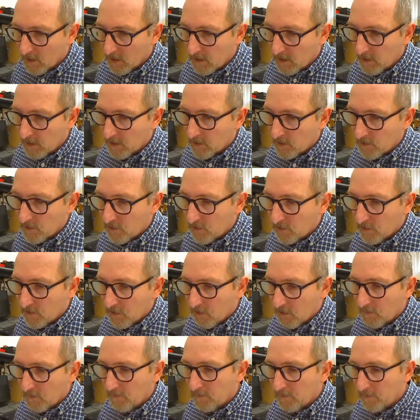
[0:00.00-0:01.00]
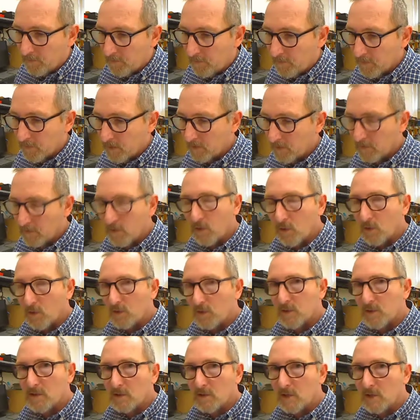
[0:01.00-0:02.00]
XC. Of
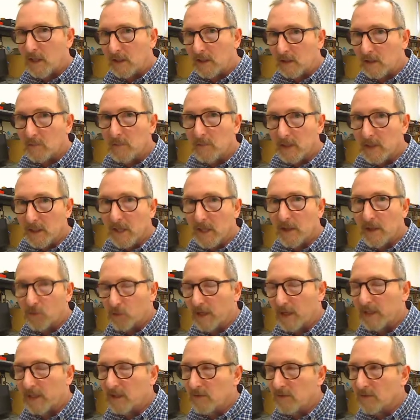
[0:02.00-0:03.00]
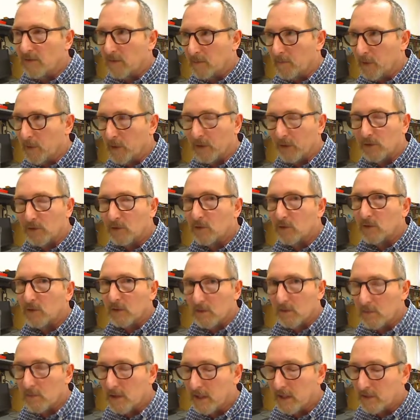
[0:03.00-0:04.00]
course, that could be another reactive component too. It
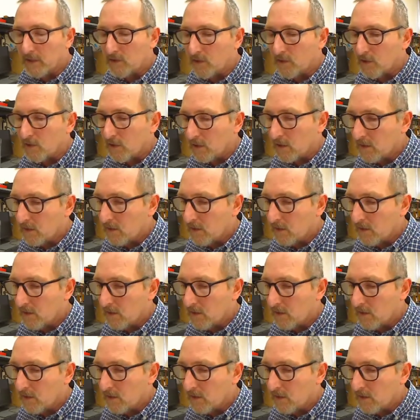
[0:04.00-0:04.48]
could be XL.